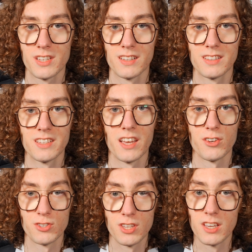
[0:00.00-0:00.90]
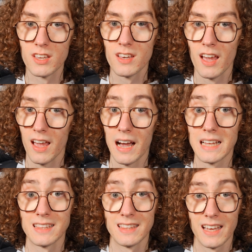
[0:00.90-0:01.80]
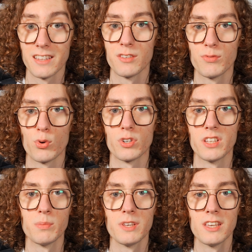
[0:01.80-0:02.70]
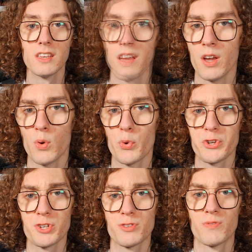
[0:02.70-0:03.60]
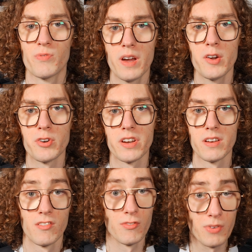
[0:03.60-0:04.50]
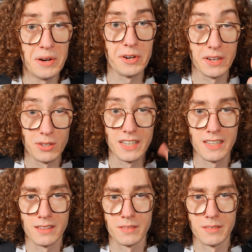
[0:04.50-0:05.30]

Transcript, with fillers: THD at 94 dB, which is very, very clean.